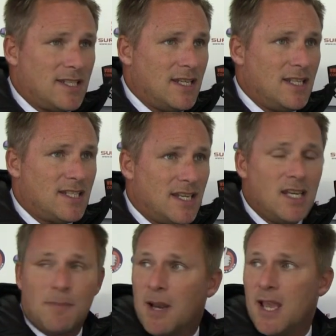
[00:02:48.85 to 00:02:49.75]

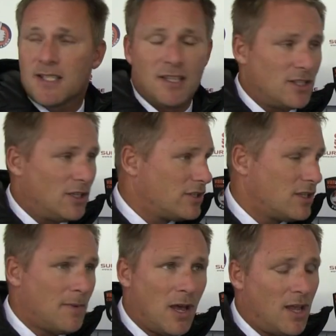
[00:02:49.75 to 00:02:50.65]
Senior players, and there's a lot
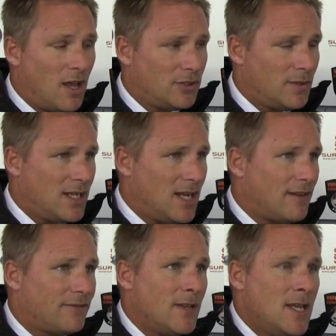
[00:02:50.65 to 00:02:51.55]
of them, aren't doing
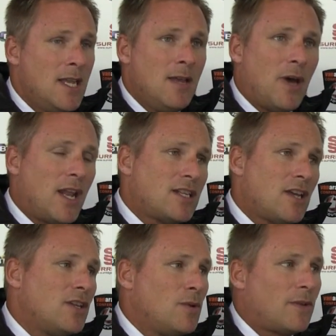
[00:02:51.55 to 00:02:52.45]
enough. But I
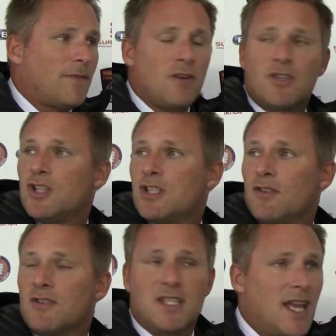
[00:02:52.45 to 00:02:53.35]
don't think you want to focus just
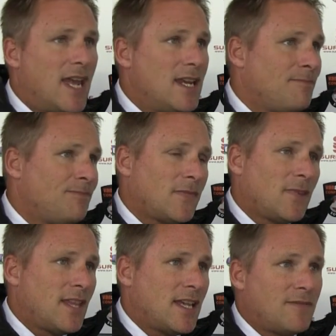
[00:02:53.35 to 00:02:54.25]
on today.
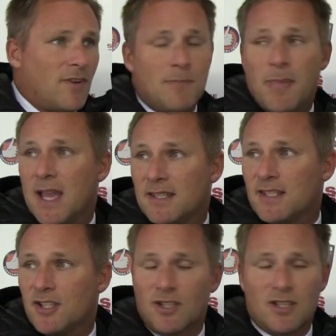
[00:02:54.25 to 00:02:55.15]
That's a very bad
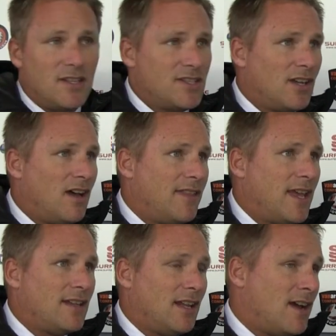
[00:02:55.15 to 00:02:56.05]
decision at the start
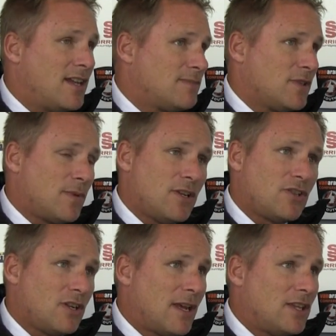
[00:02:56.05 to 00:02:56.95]
there. The linesman's the one who's
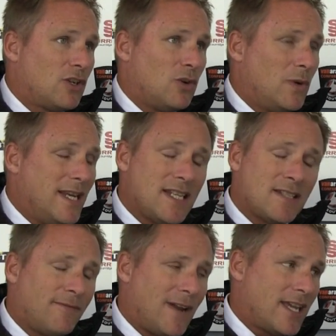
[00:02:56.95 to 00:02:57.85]
going to make the call. He
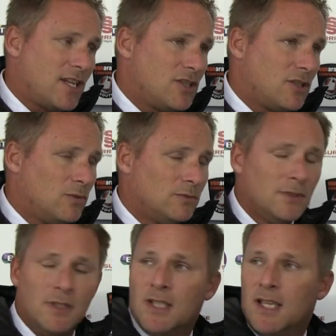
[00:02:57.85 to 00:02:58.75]
doesn't flag it at all.
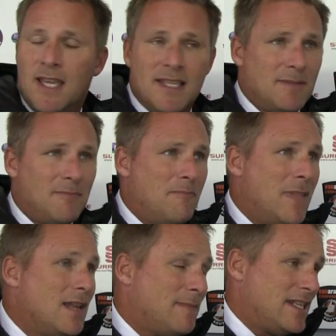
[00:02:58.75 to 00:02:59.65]
It's
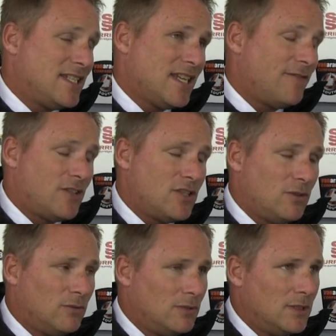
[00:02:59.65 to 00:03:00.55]
millimetres if at
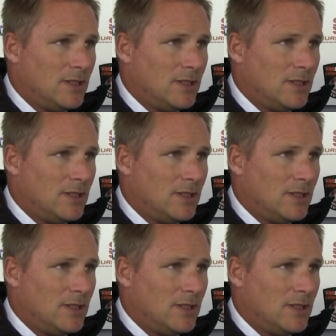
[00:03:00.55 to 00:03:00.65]
all.